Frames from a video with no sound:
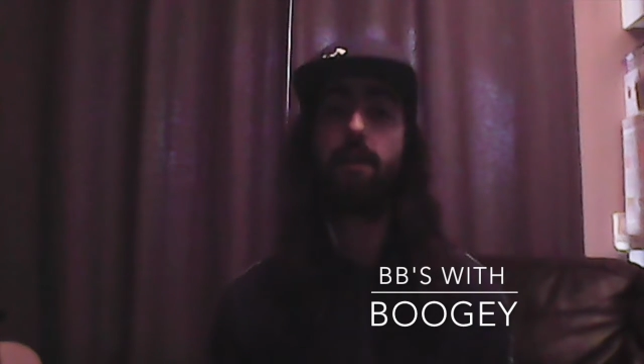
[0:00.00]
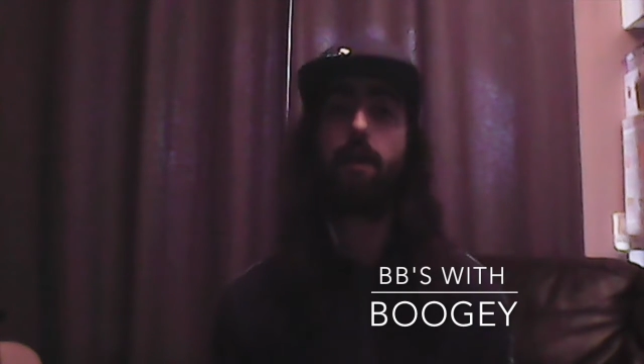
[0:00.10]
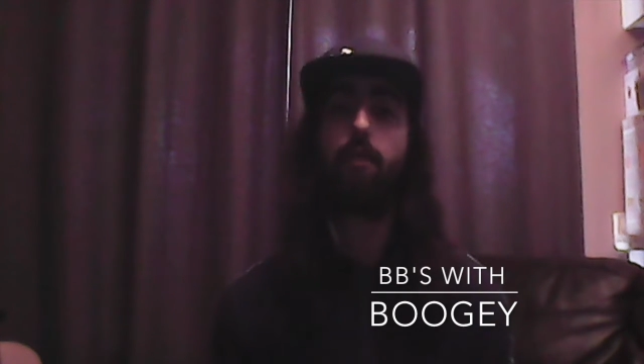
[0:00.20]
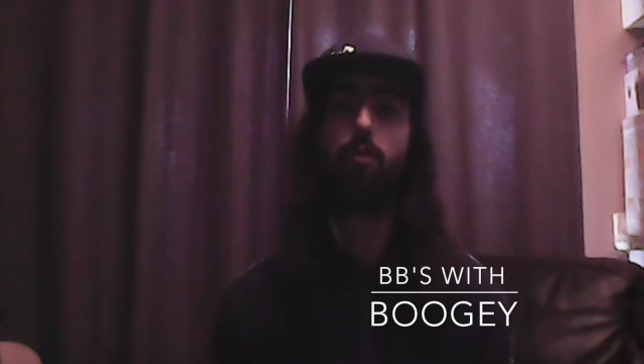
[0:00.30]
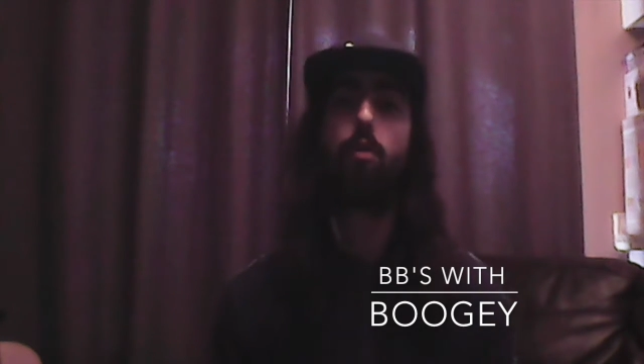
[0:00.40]

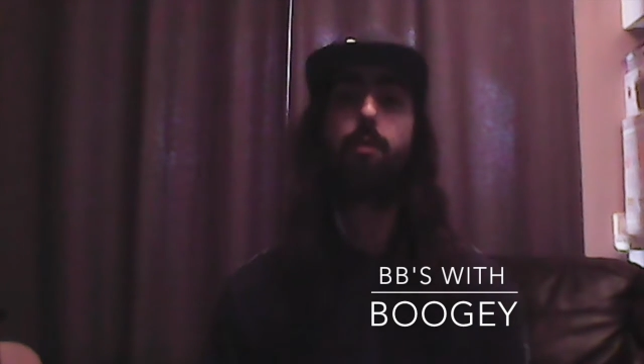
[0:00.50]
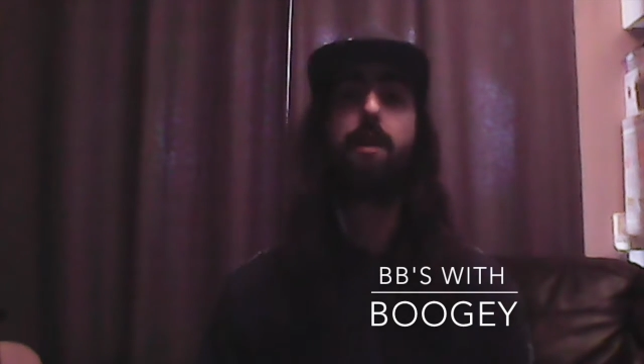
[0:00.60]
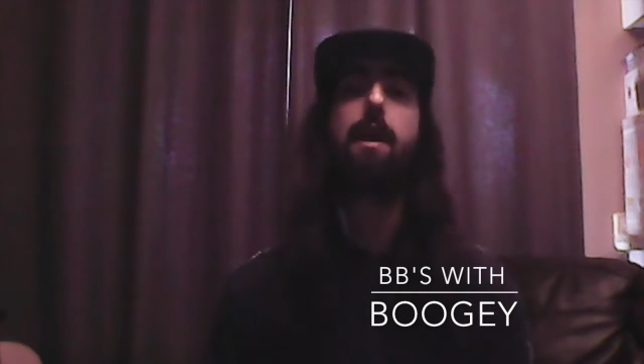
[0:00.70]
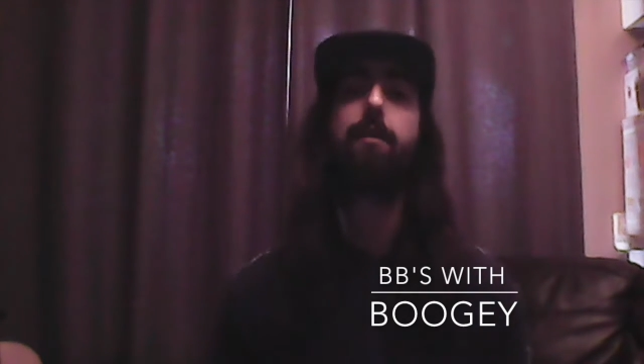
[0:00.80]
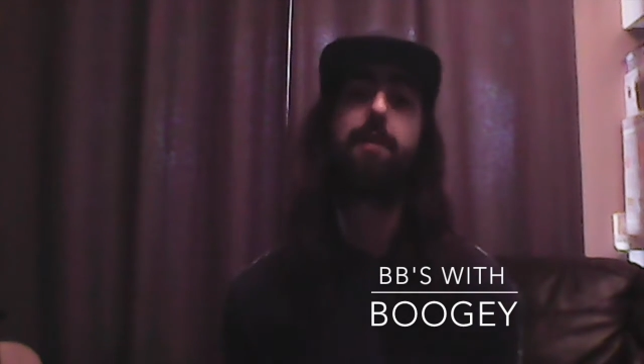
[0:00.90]
role play
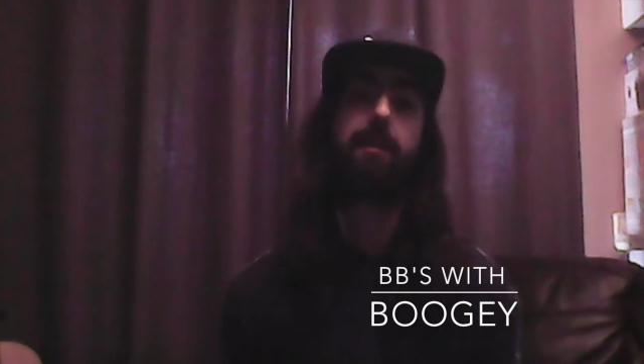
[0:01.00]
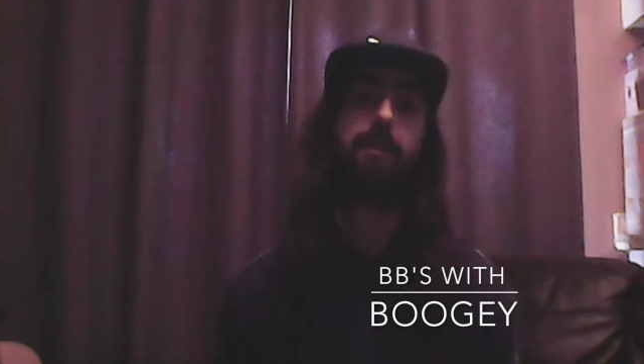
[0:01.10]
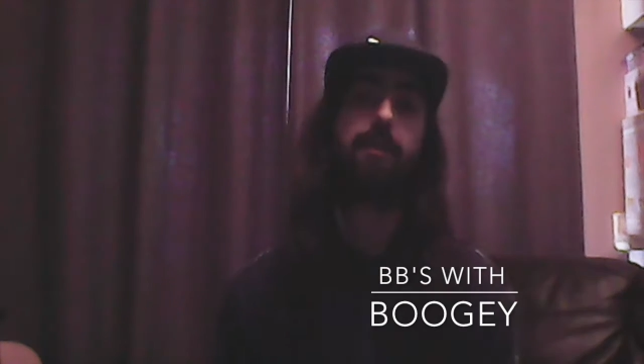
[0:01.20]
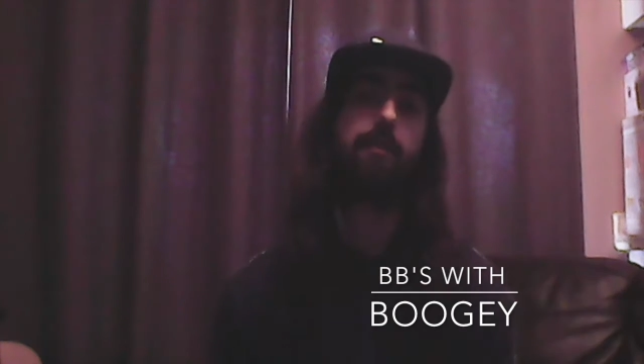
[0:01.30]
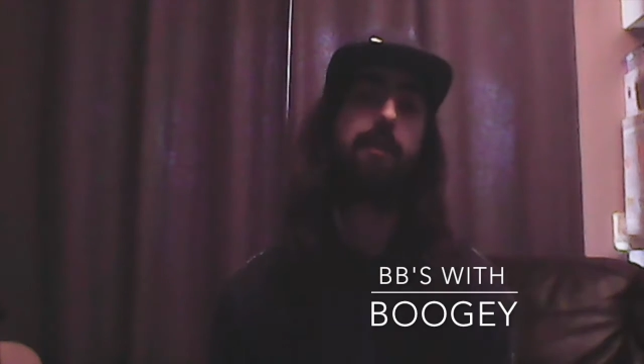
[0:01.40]
aspect
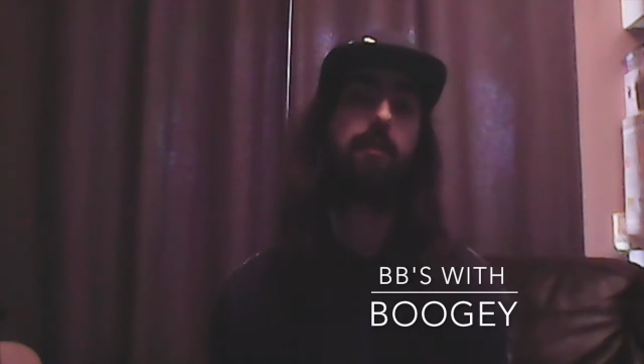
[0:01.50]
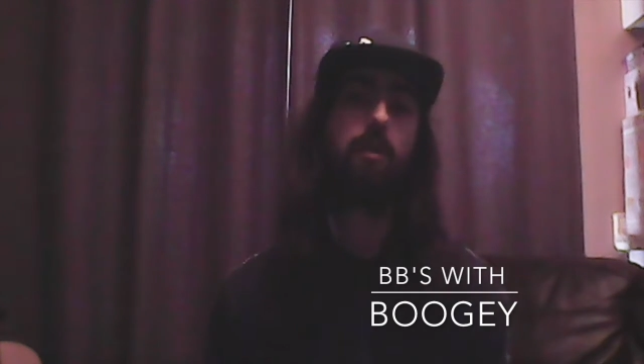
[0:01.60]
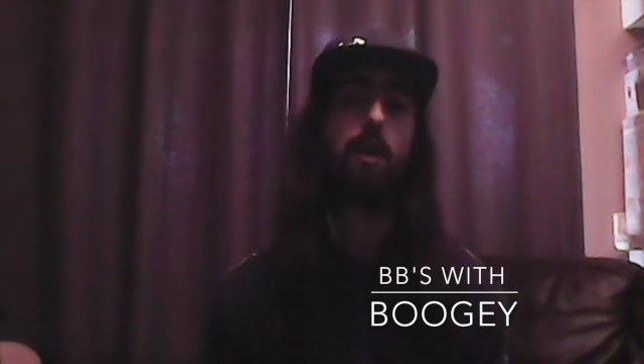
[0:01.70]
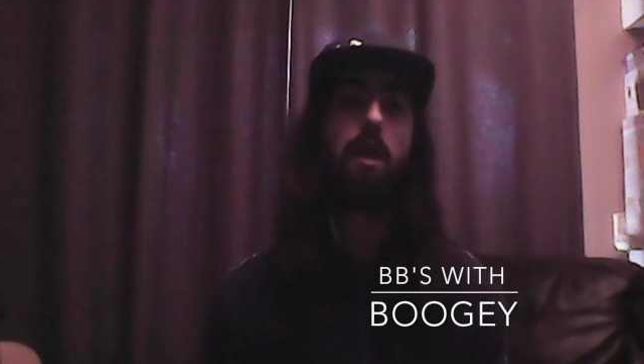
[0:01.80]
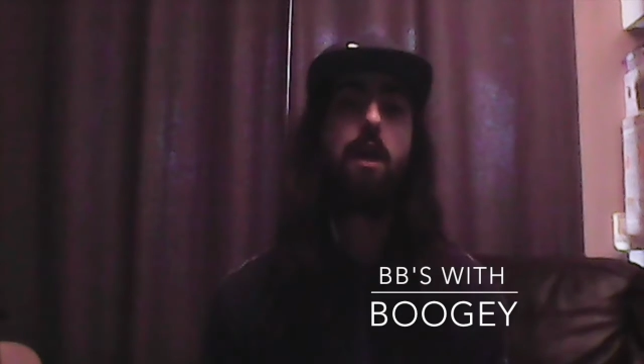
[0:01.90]
of it.
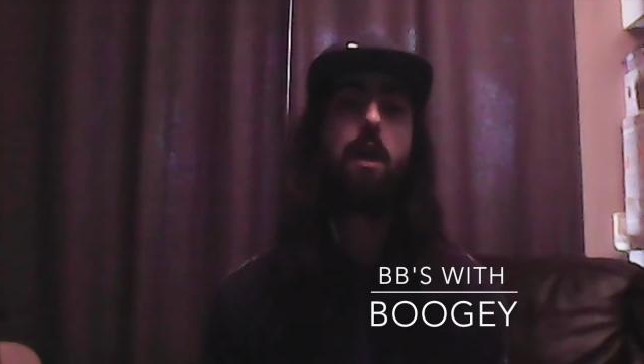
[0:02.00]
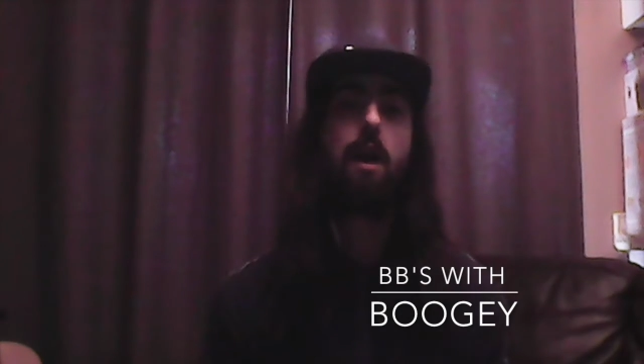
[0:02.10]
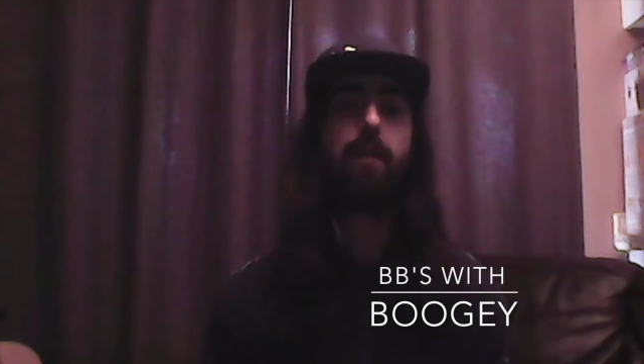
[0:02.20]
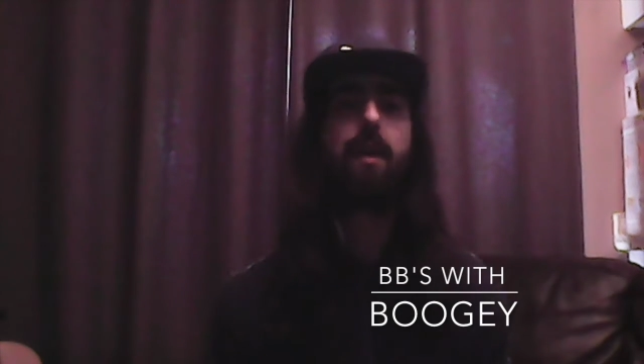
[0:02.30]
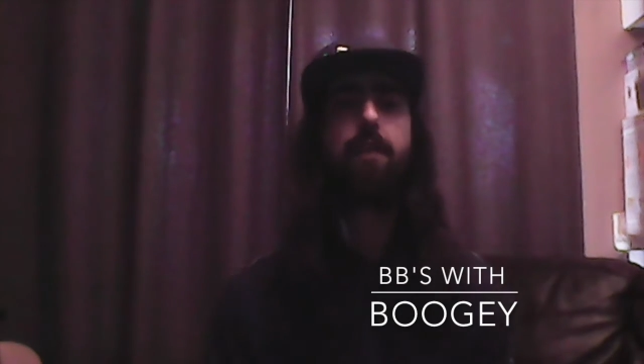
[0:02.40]
So
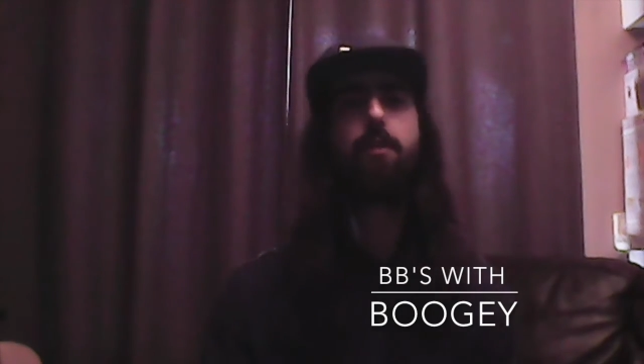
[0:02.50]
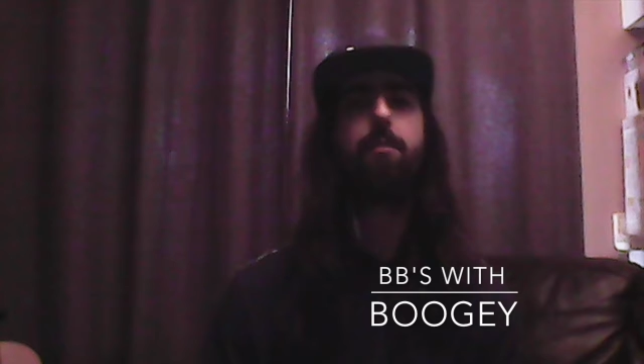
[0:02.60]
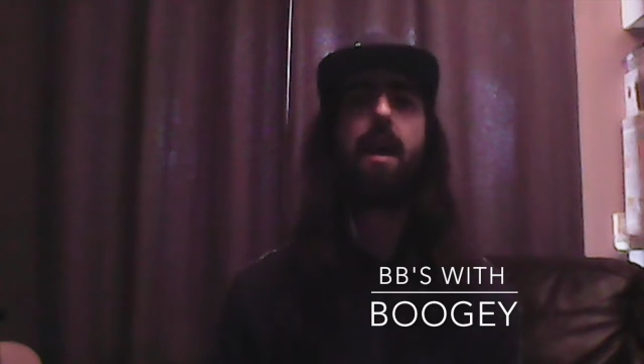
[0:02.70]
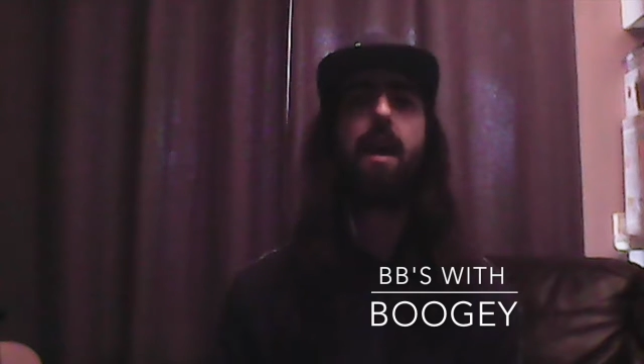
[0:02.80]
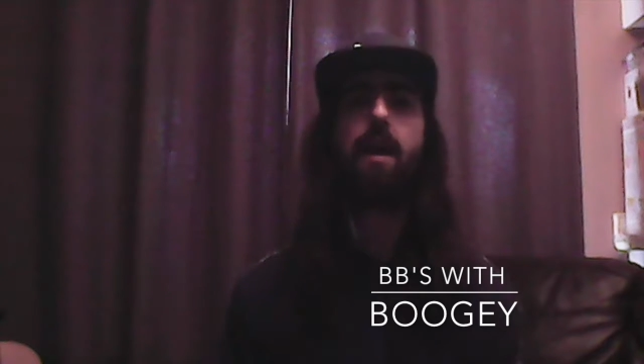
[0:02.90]
aside from
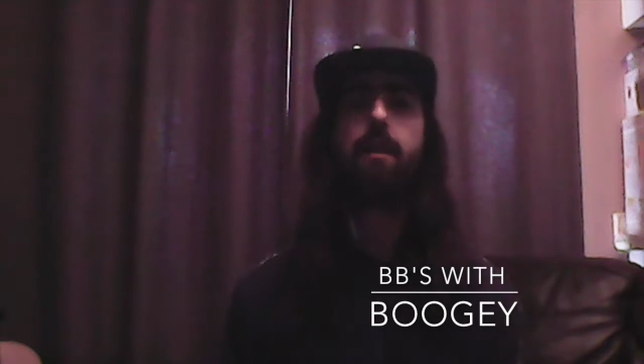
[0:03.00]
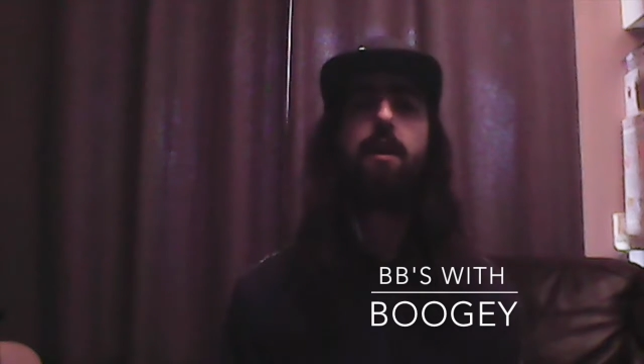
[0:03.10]
that,